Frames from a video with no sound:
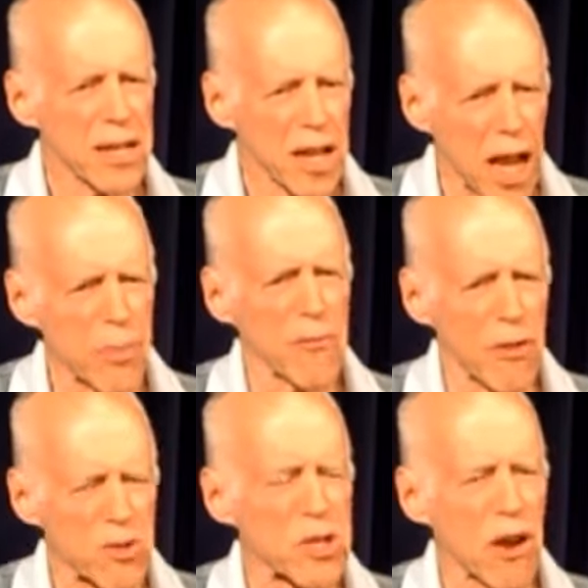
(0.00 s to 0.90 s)
type of
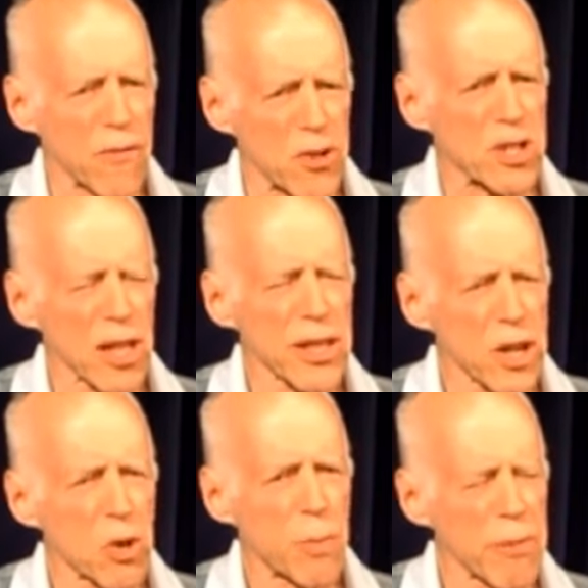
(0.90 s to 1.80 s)
a
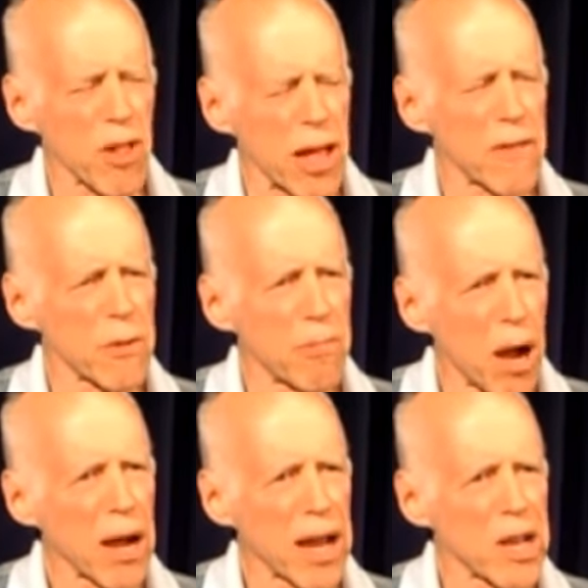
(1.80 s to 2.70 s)
facility you people have in
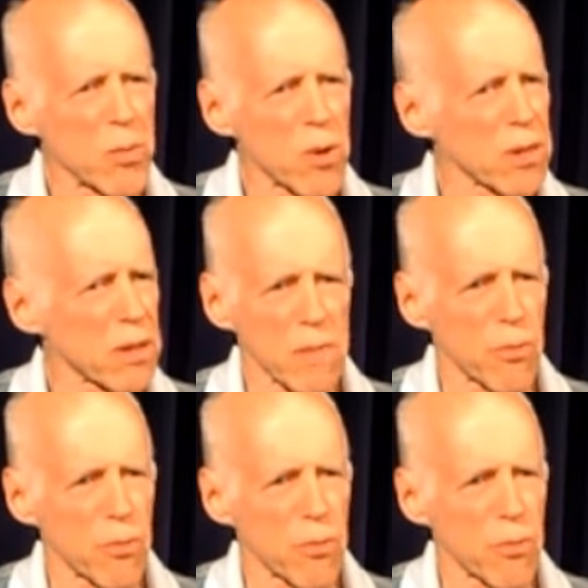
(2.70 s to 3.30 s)
mind will